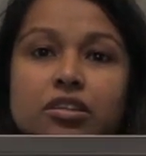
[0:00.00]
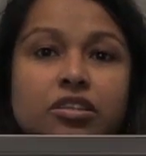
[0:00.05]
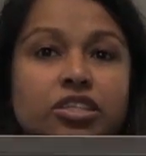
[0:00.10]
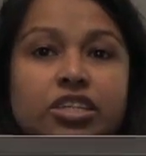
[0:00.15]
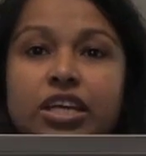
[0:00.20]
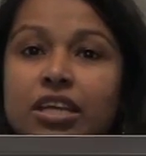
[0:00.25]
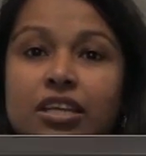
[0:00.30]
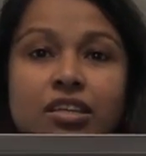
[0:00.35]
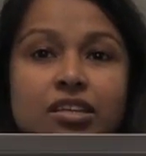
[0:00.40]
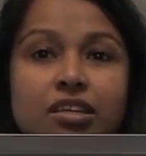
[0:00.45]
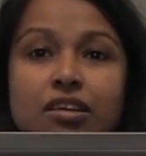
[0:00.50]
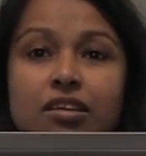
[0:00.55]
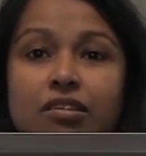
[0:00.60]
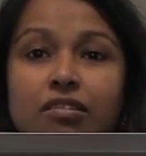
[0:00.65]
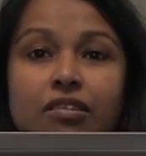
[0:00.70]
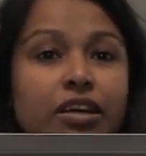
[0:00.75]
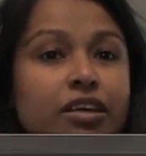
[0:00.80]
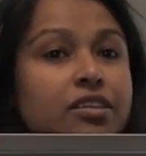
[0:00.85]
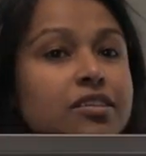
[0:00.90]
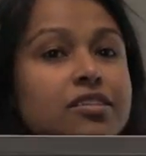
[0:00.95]
Gender
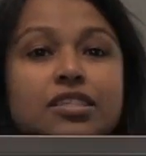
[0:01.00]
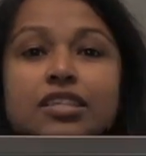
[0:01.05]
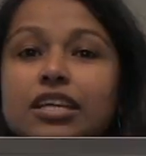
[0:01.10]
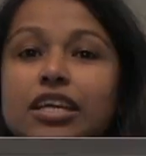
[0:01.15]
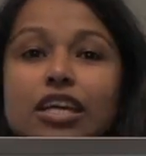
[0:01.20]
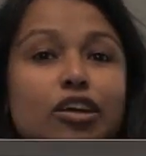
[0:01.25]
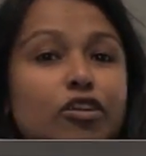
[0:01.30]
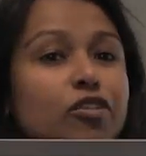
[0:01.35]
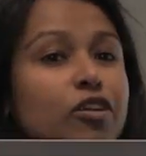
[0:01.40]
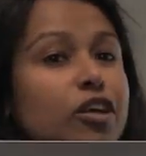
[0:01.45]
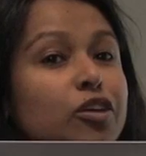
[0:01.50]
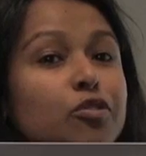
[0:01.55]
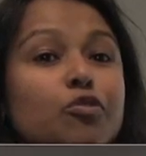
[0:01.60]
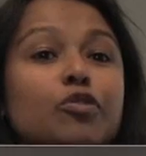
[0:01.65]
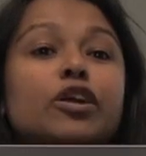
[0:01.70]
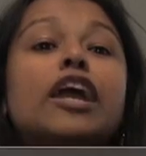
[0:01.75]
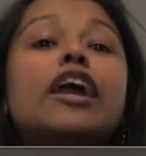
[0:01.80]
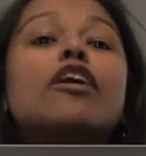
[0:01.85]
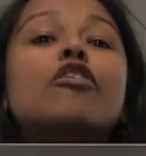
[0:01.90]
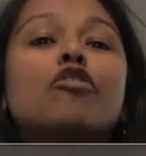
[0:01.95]
and security you
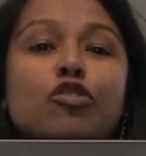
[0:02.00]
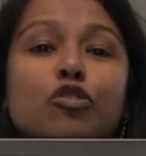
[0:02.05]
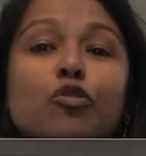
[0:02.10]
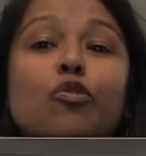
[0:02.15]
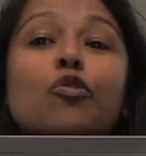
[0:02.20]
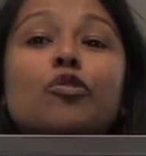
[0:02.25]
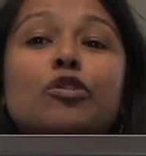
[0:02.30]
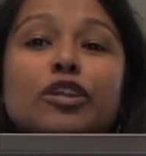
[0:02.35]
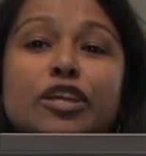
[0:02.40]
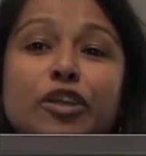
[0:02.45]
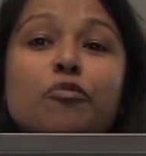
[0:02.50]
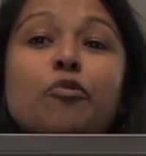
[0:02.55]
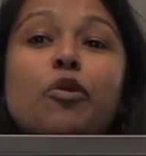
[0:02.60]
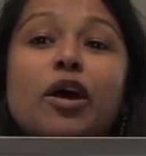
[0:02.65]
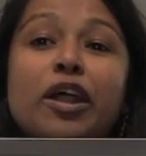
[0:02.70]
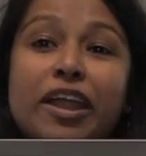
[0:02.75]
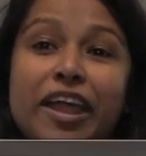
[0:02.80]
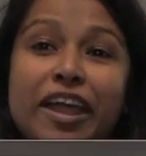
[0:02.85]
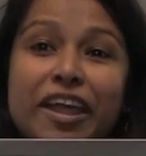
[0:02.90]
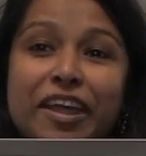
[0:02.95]
cannot hold in
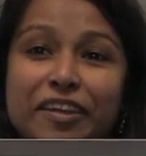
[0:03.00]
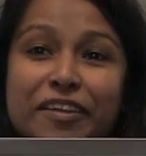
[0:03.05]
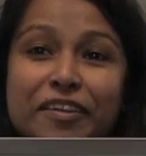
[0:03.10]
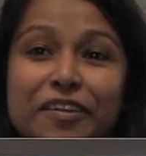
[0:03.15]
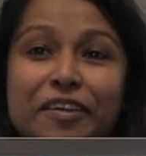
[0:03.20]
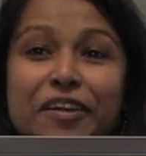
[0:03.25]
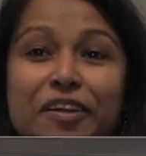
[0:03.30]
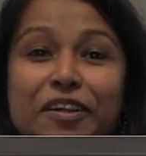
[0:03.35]
one hand.